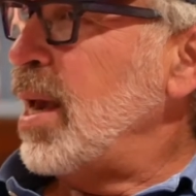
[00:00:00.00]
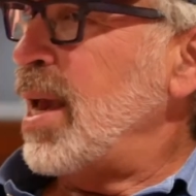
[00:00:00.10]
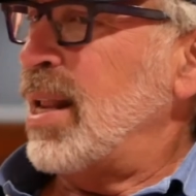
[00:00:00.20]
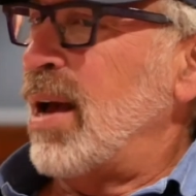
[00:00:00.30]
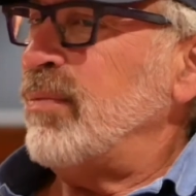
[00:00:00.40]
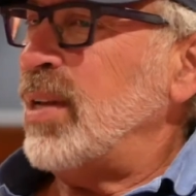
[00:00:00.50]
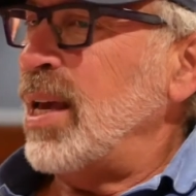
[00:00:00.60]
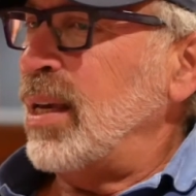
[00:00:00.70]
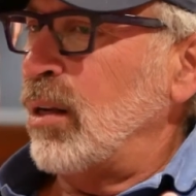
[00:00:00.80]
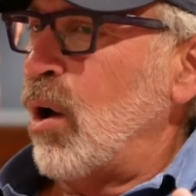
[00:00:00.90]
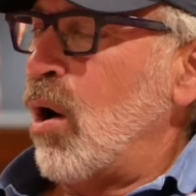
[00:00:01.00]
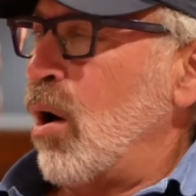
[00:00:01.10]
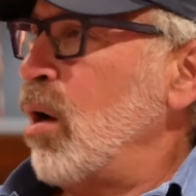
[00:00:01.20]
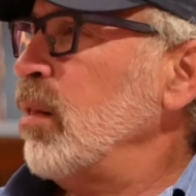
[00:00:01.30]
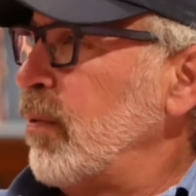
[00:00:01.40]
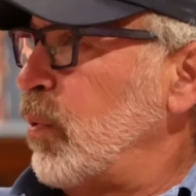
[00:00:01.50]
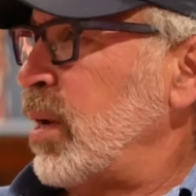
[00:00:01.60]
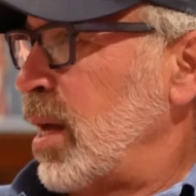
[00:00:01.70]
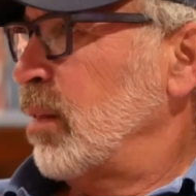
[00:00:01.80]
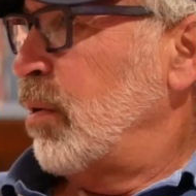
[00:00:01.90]
And I've taken all of what
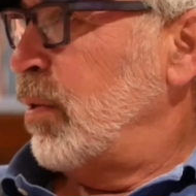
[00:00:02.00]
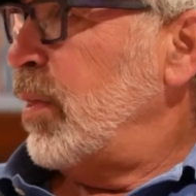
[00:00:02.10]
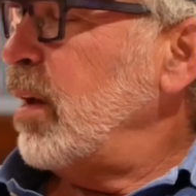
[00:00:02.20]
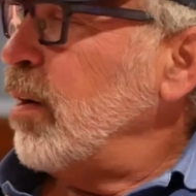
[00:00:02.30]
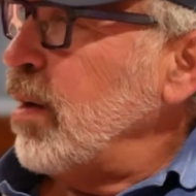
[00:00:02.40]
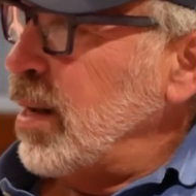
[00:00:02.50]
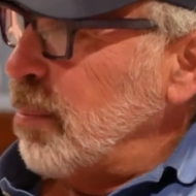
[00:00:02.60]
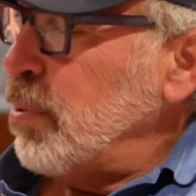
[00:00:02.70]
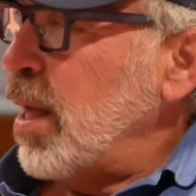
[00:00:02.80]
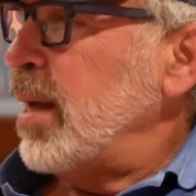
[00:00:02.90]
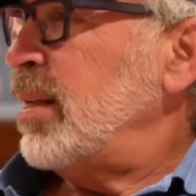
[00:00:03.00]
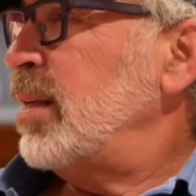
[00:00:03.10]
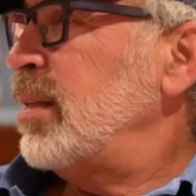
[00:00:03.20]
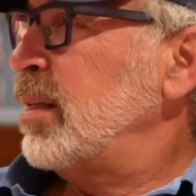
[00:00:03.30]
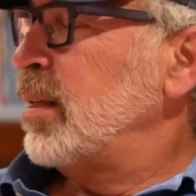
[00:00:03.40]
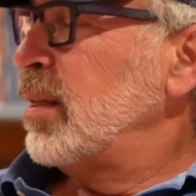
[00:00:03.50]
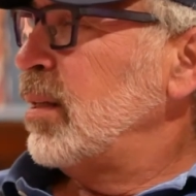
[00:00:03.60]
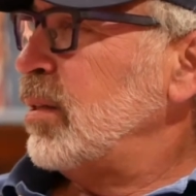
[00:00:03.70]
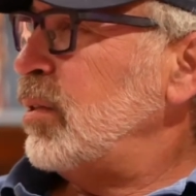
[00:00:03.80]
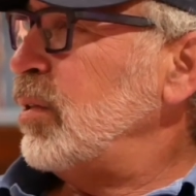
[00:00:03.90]
I learned there and applied it
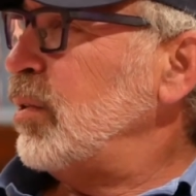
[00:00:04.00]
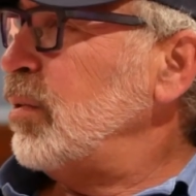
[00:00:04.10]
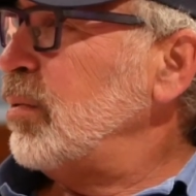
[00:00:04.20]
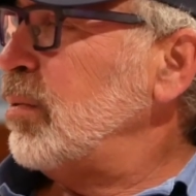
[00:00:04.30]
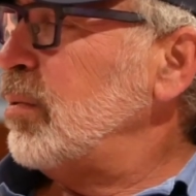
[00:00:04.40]
to